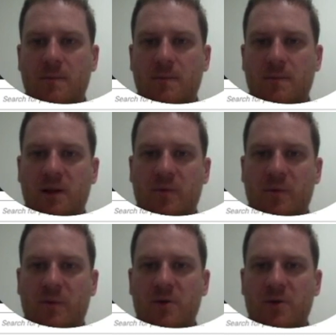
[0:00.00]
you know have one
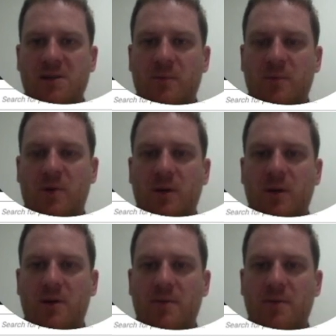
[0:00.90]
emergency per
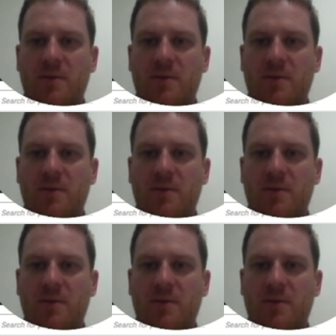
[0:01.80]
line.